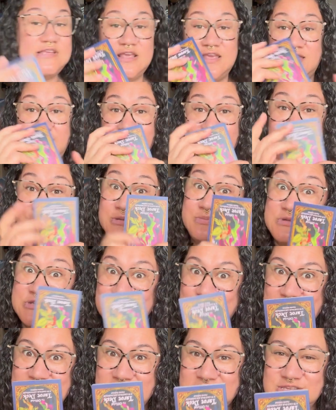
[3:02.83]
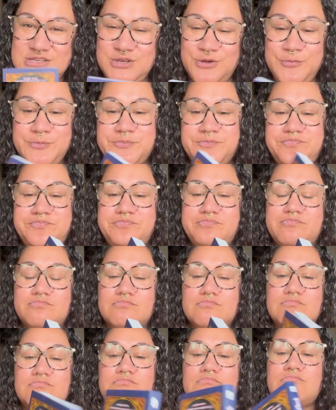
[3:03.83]
connection between the two.
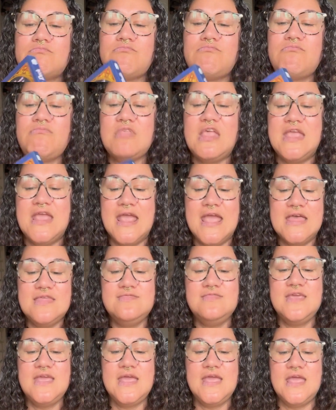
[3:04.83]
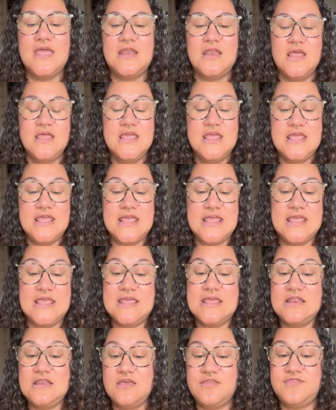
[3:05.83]
And then
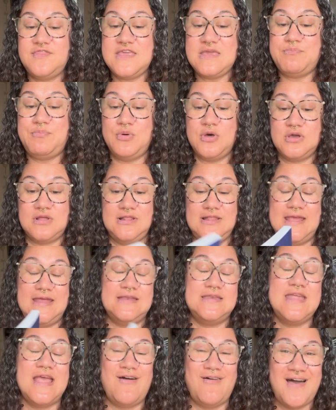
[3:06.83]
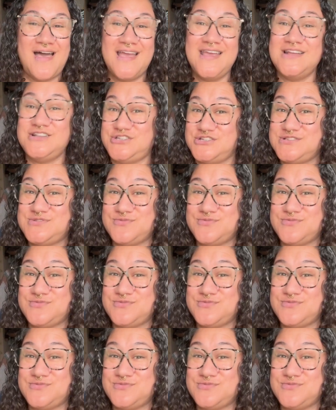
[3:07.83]
in the booklet, now I just